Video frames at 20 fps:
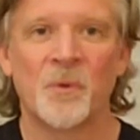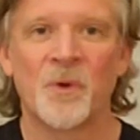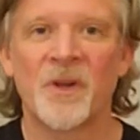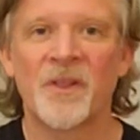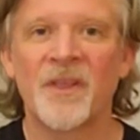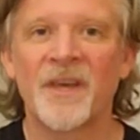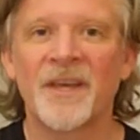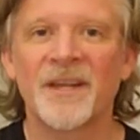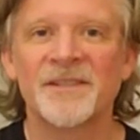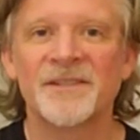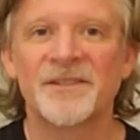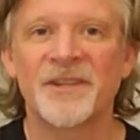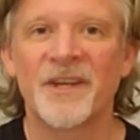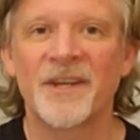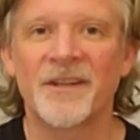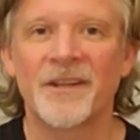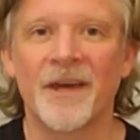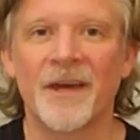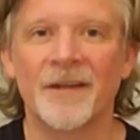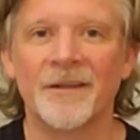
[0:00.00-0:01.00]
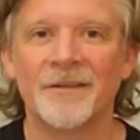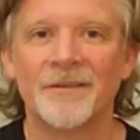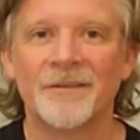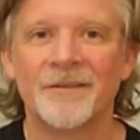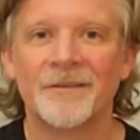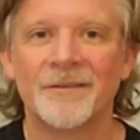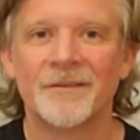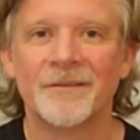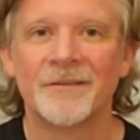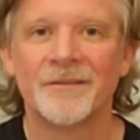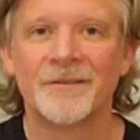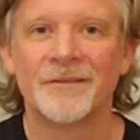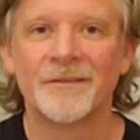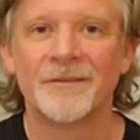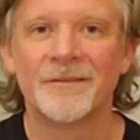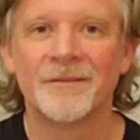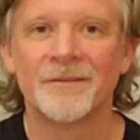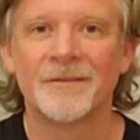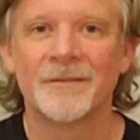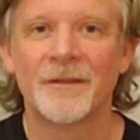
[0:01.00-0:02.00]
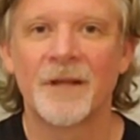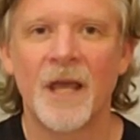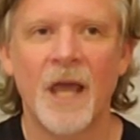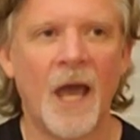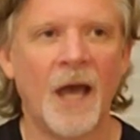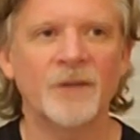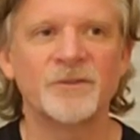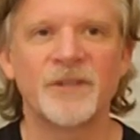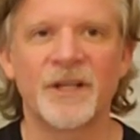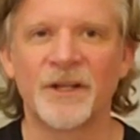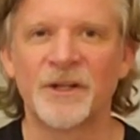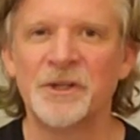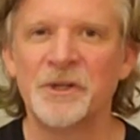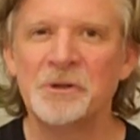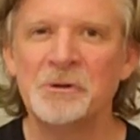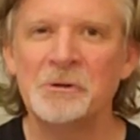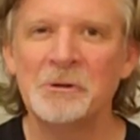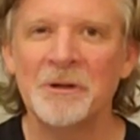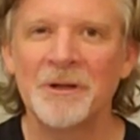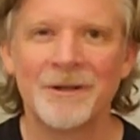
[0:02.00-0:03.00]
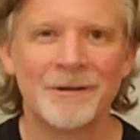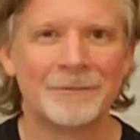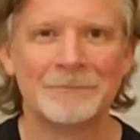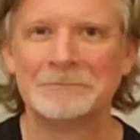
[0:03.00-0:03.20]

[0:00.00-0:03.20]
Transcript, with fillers: What are they going to say to that? How dare you?